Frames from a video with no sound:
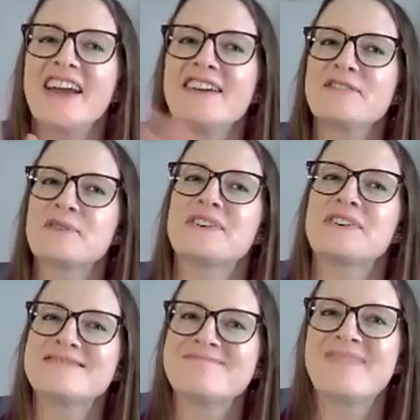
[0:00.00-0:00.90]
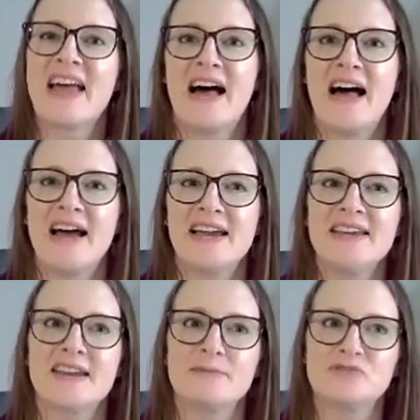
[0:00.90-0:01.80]
Hi, everyone. I
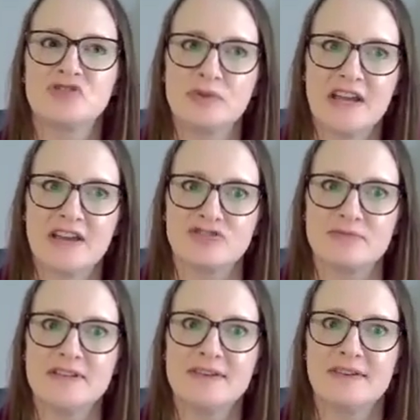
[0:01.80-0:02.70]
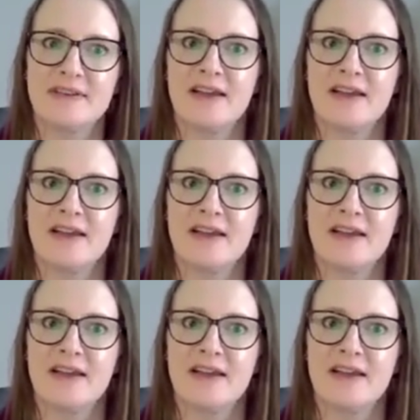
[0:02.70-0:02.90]
am Julie Eshleman.